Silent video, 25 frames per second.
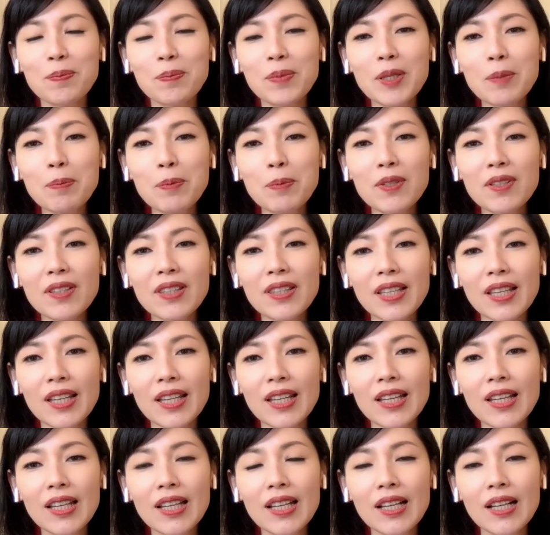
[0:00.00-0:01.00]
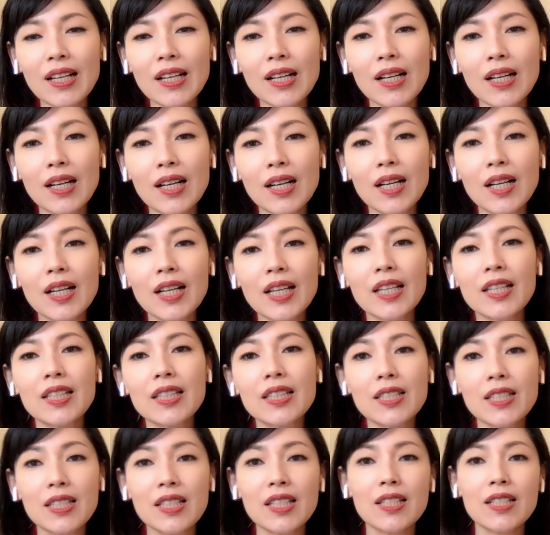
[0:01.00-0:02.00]
people think it
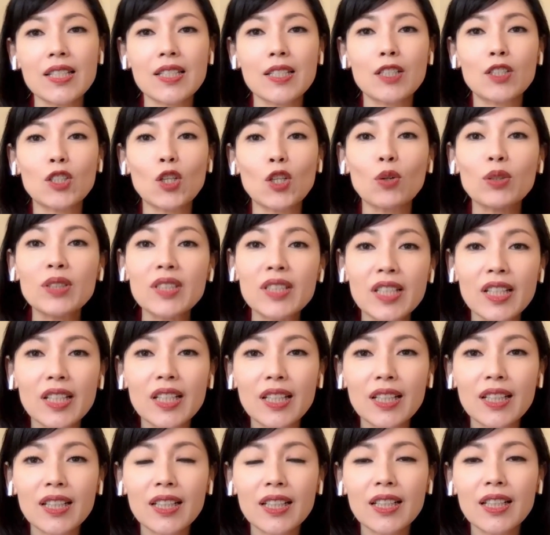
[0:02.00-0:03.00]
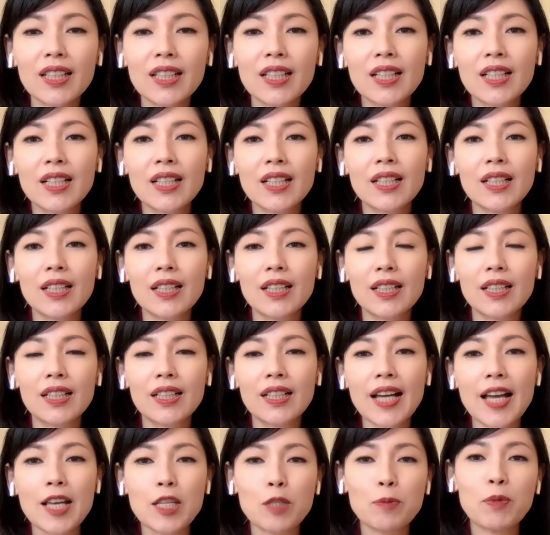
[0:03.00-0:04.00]
is a daunting
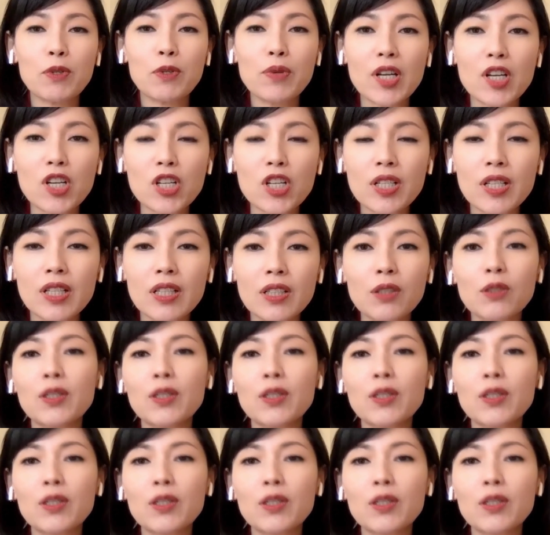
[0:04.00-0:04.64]
aspiration.